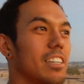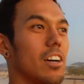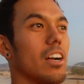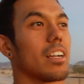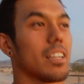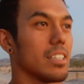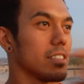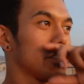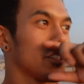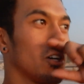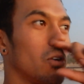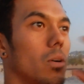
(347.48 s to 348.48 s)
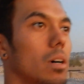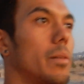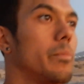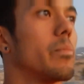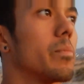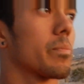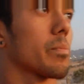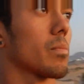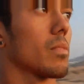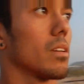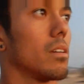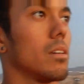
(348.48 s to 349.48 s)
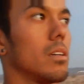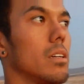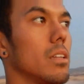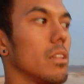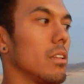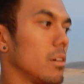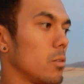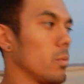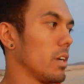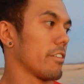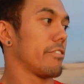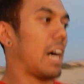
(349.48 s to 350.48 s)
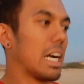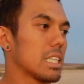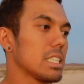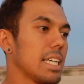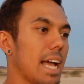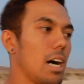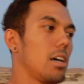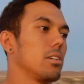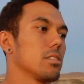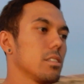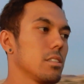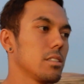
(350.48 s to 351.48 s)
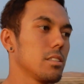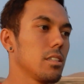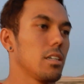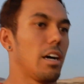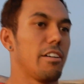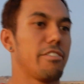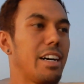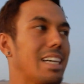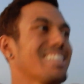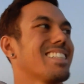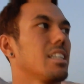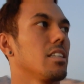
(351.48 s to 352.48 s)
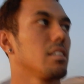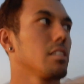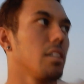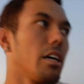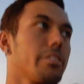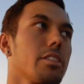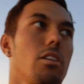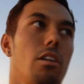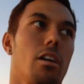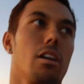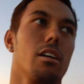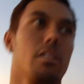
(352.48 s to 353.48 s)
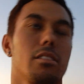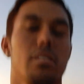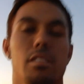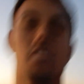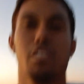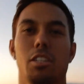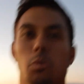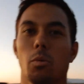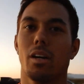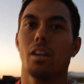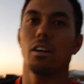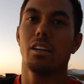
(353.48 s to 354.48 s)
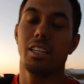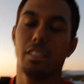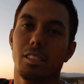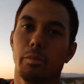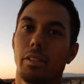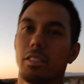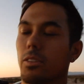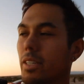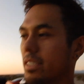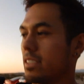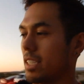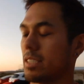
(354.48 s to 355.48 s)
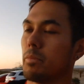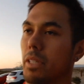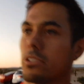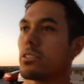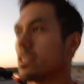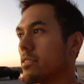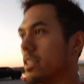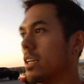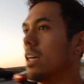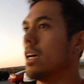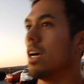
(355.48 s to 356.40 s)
right, guys. So, we are finally out. I finally got the car where it needs to be so I can take some pictures of it.